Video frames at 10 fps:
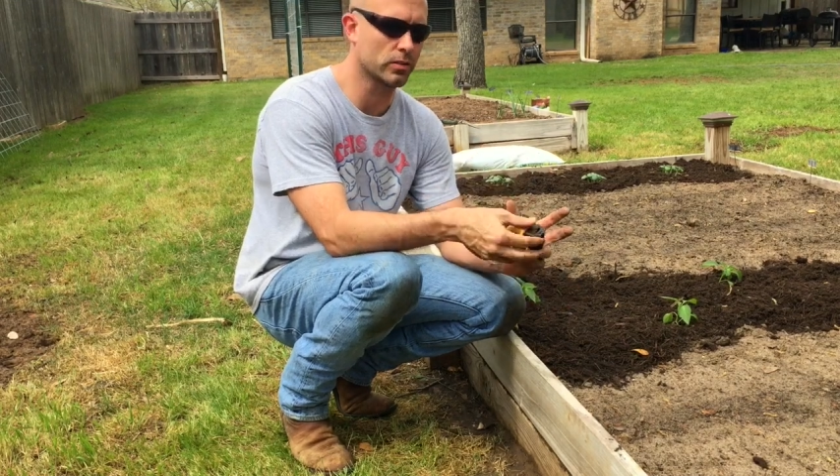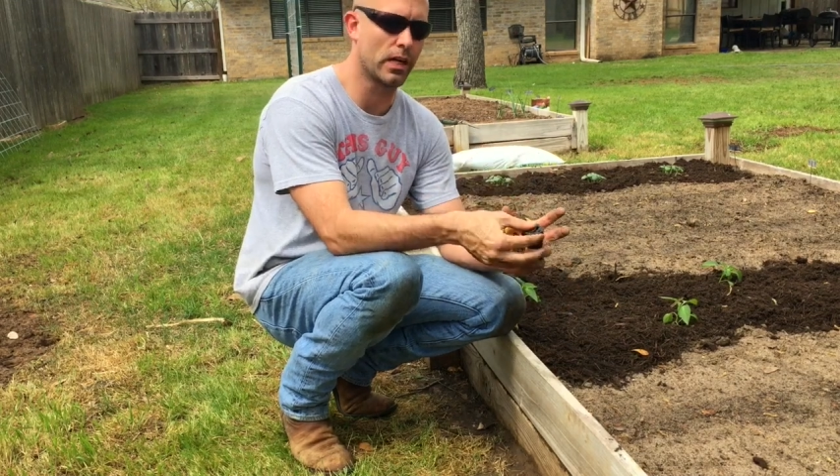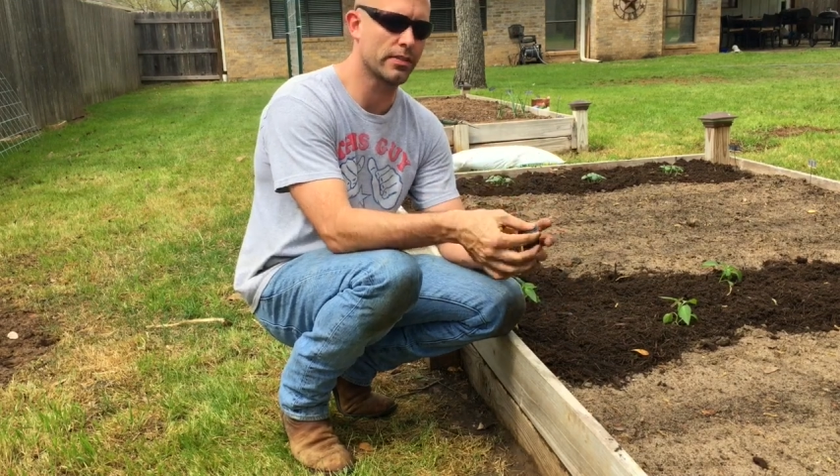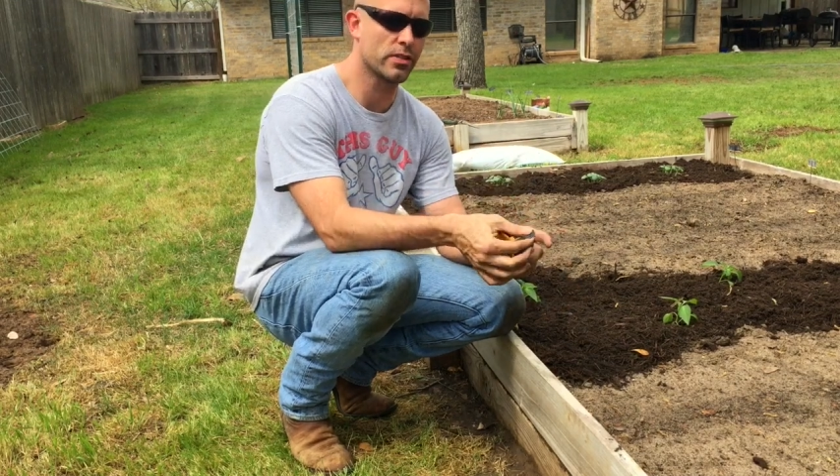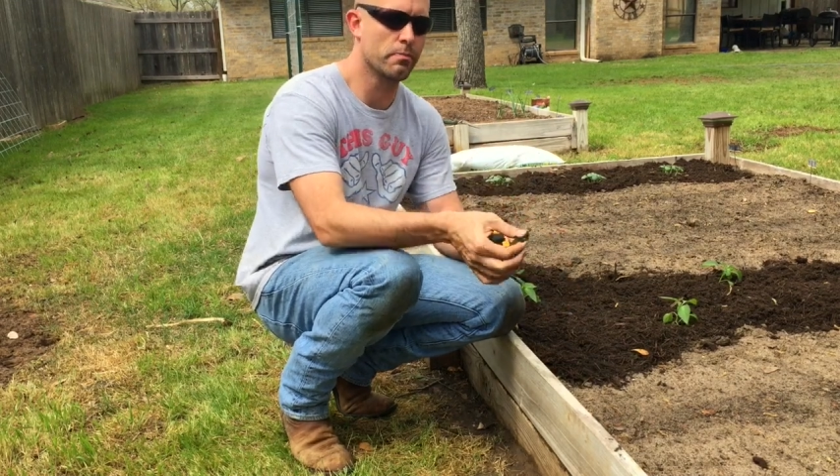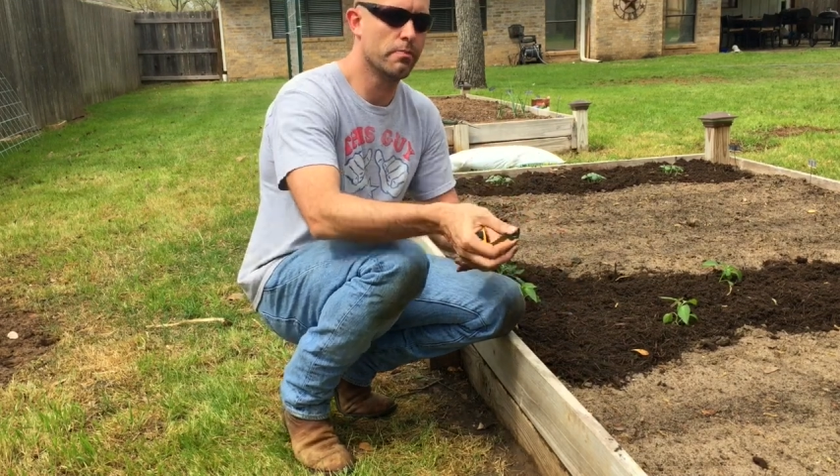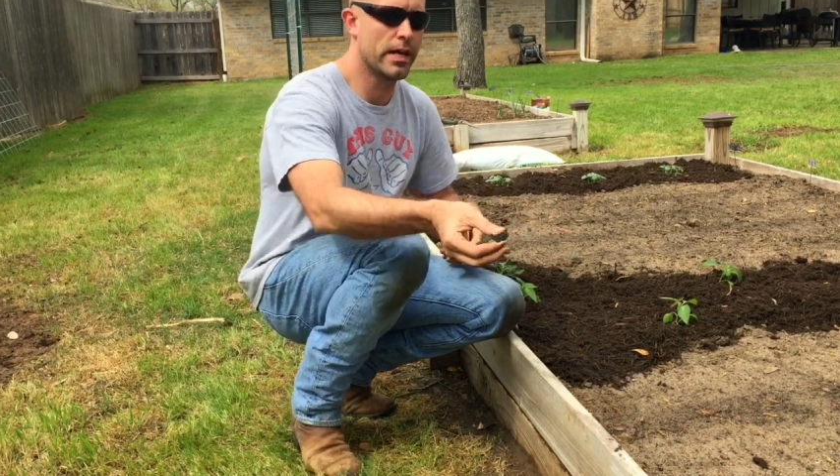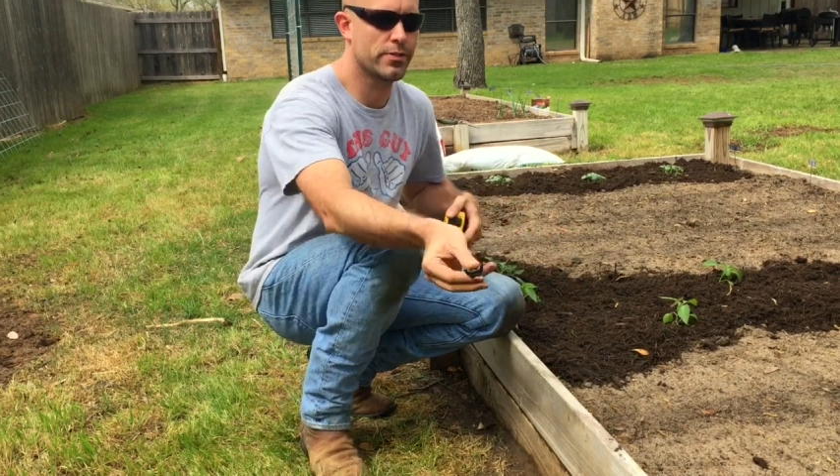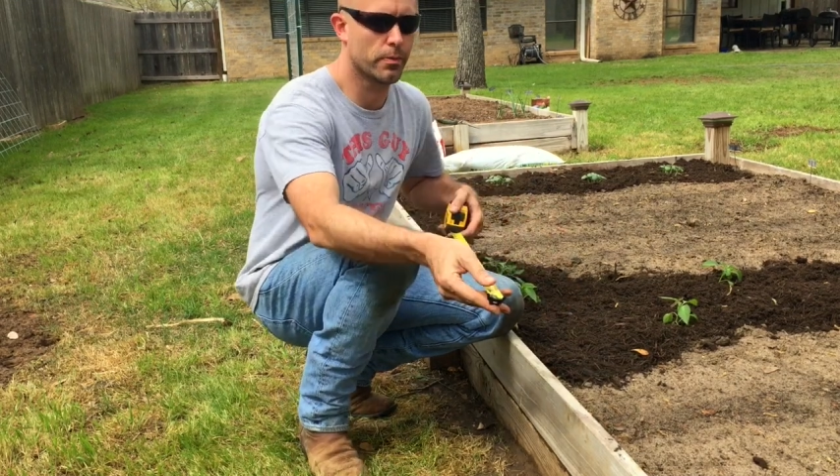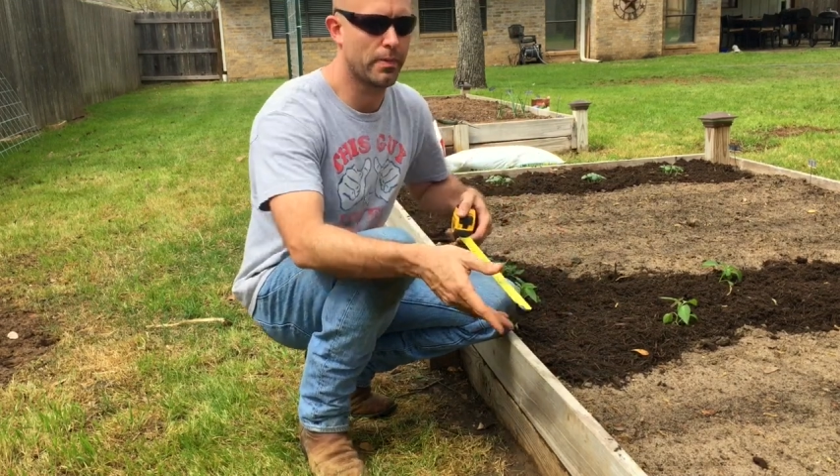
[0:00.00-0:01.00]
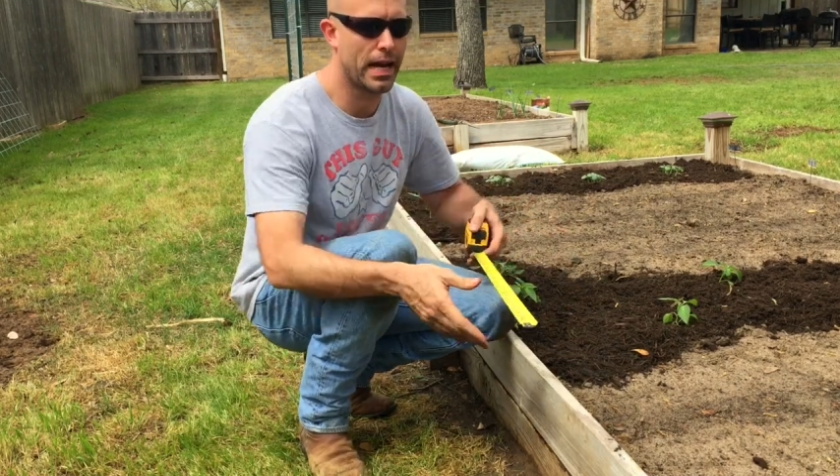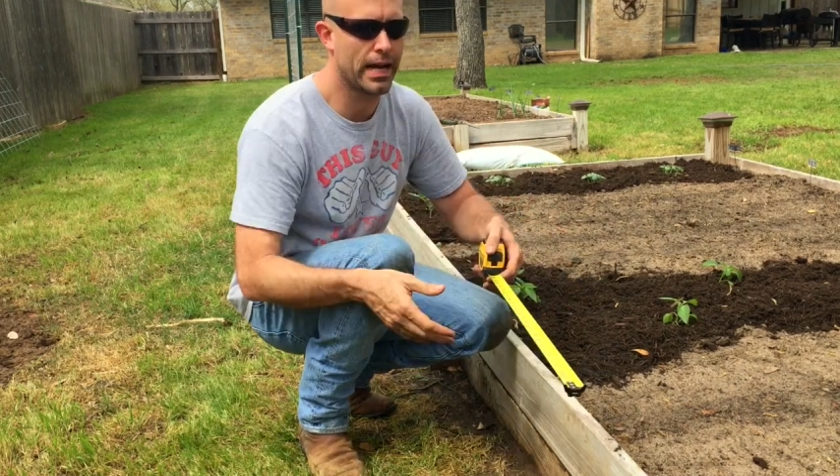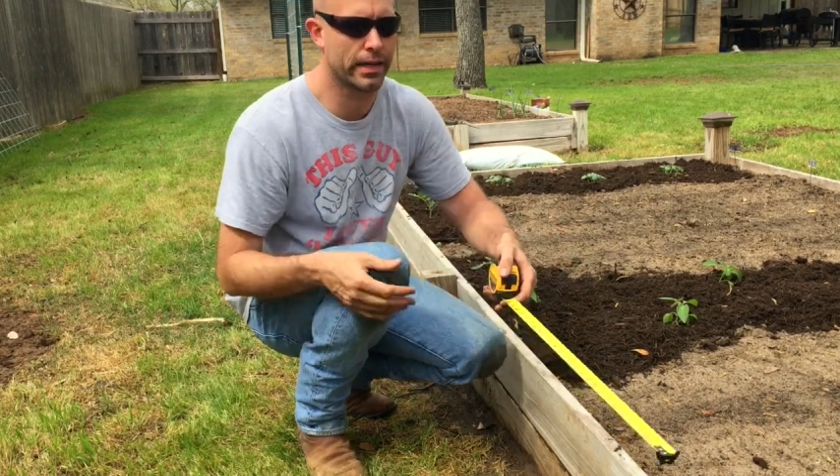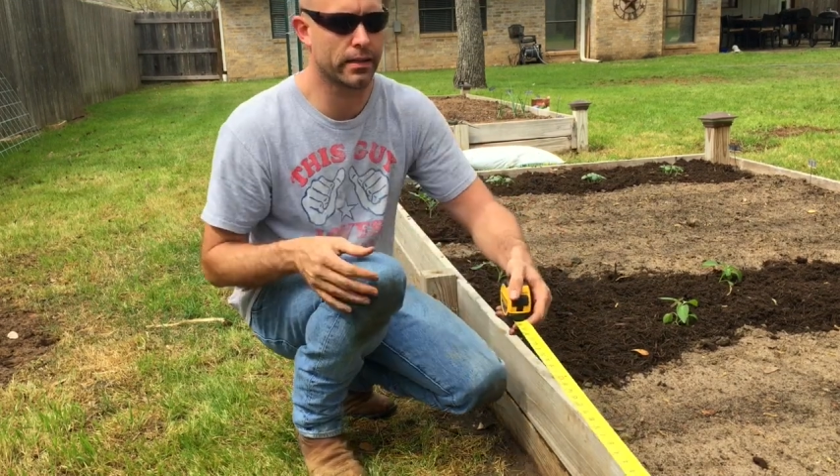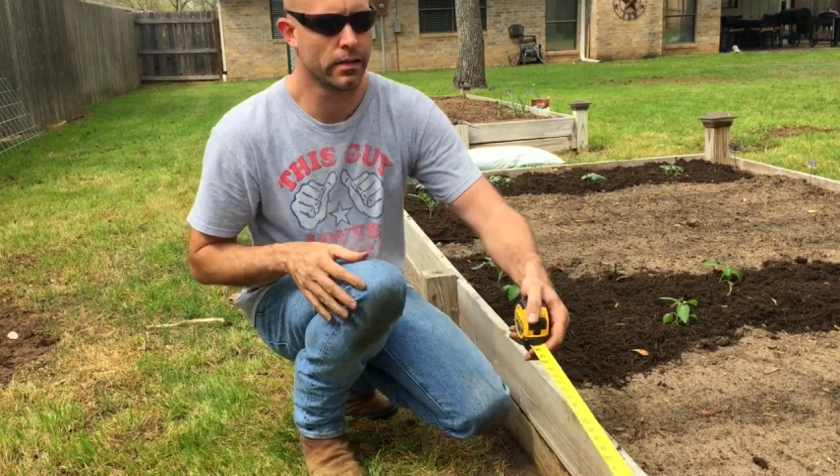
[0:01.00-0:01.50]
So I just measure
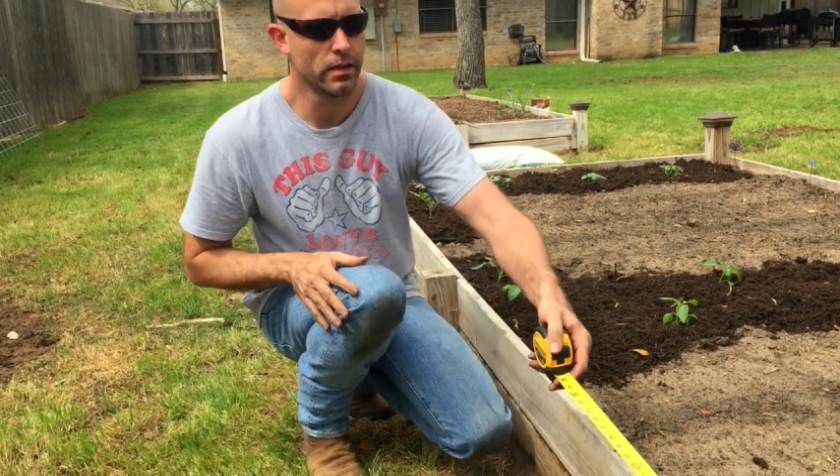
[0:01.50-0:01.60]
back